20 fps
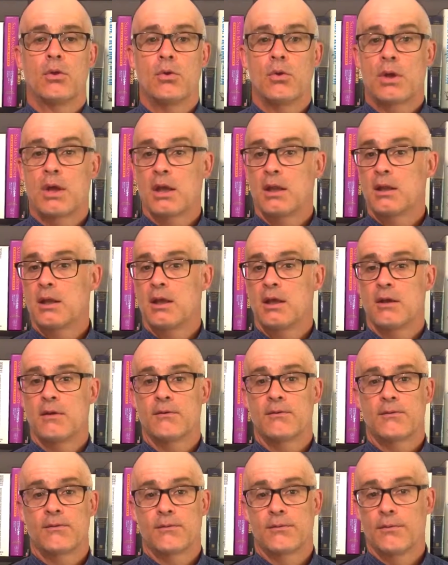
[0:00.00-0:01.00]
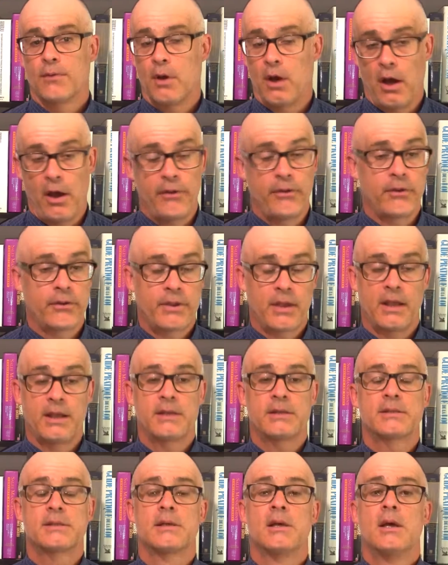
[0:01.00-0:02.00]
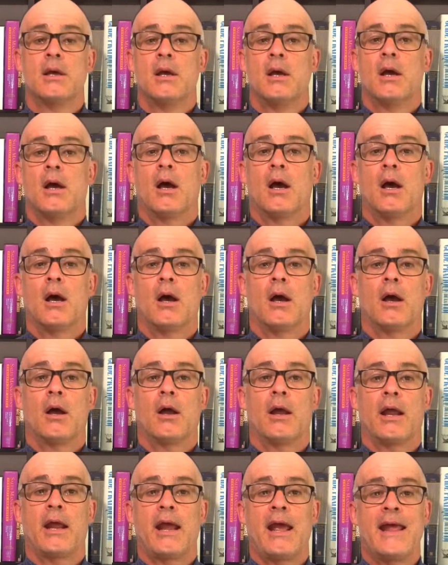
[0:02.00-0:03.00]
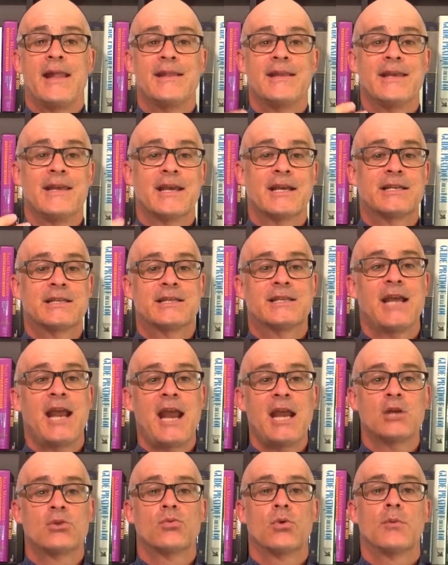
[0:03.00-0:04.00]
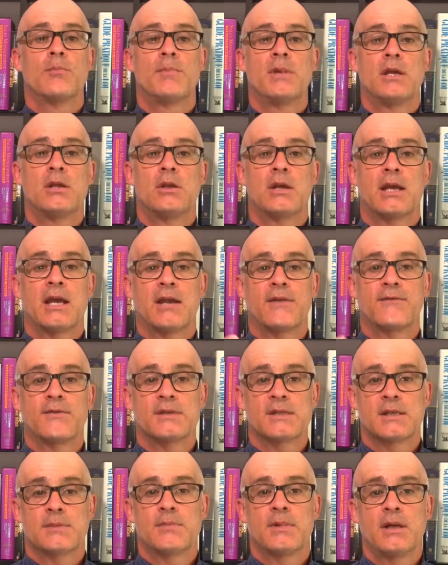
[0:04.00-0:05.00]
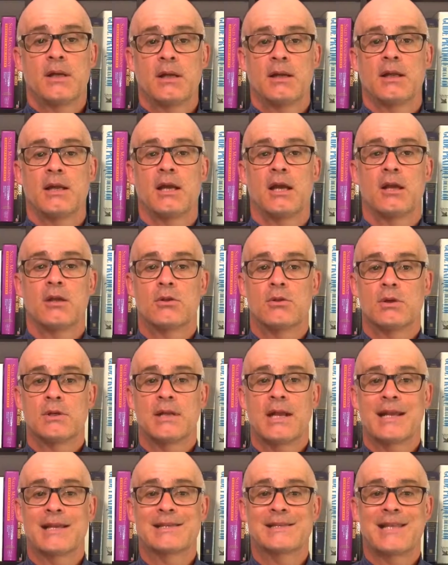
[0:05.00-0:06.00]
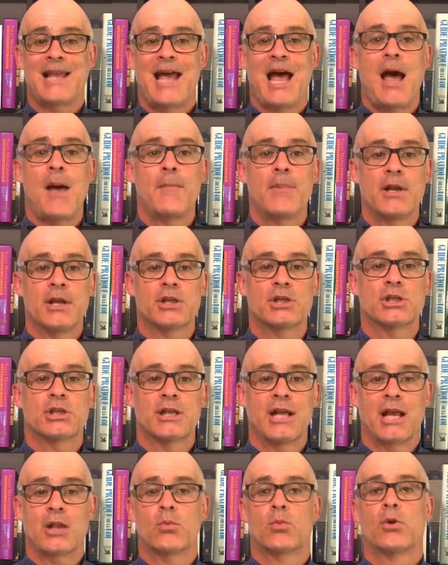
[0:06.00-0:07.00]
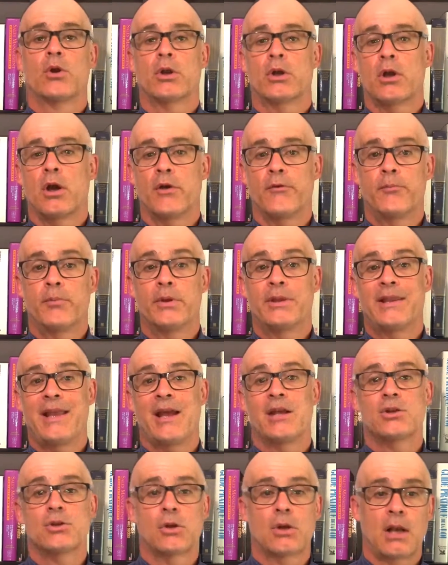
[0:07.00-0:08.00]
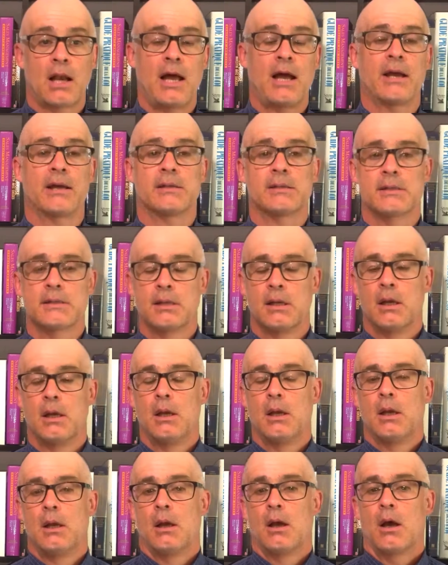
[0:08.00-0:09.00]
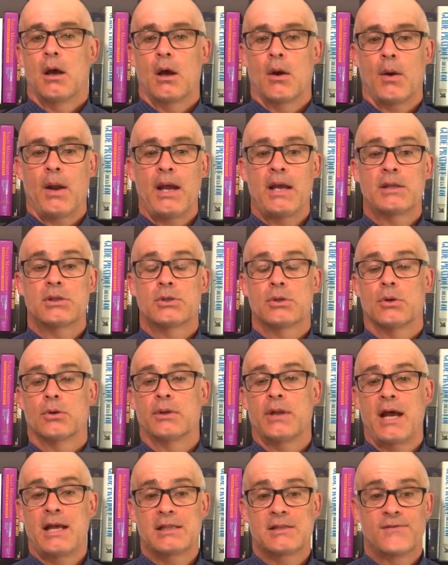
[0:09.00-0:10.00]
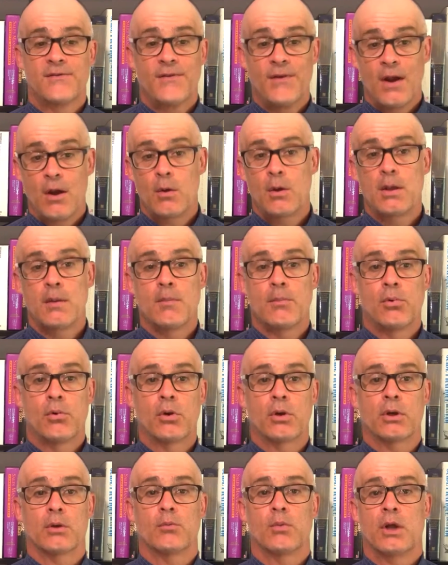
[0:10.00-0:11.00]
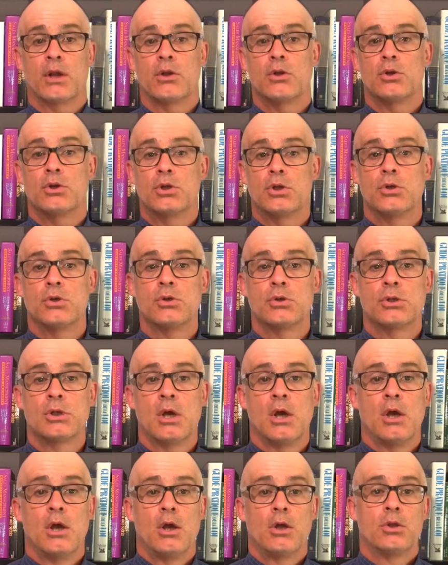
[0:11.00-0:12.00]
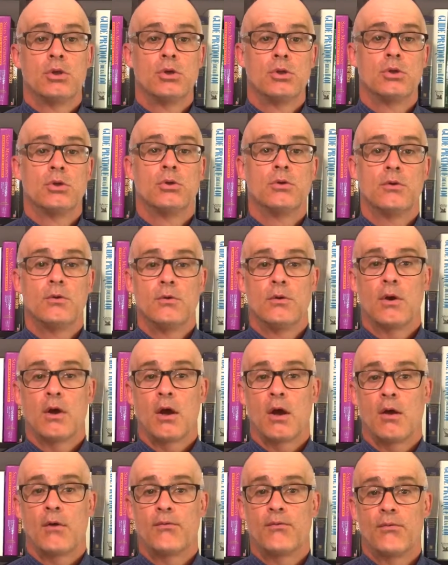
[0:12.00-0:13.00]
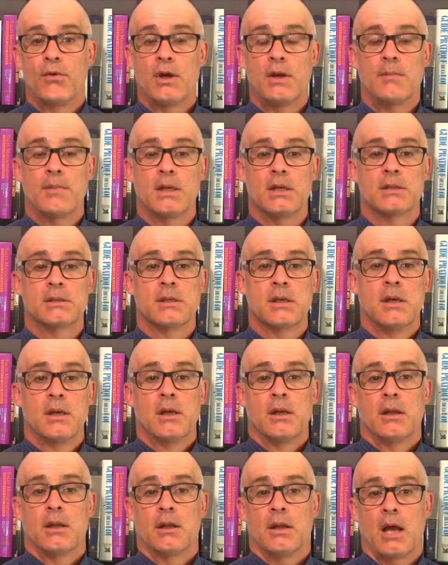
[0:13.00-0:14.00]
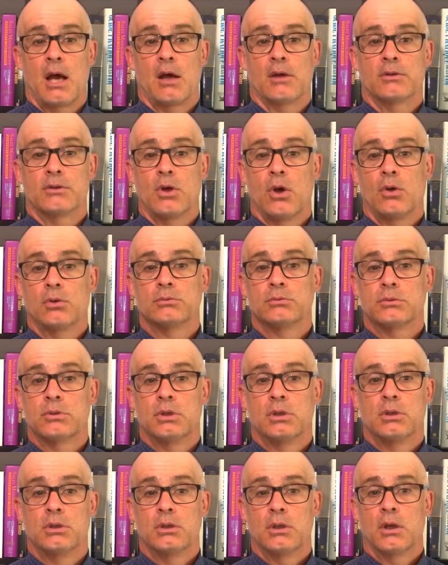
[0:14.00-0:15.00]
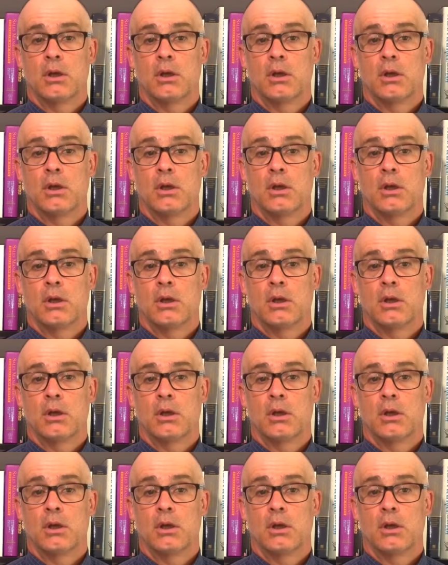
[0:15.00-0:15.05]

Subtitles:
You can give other things. And the exchange would be to get visibility into an established network of potential clients. All right, so that's very important when you choose to do freebies. Now, don't,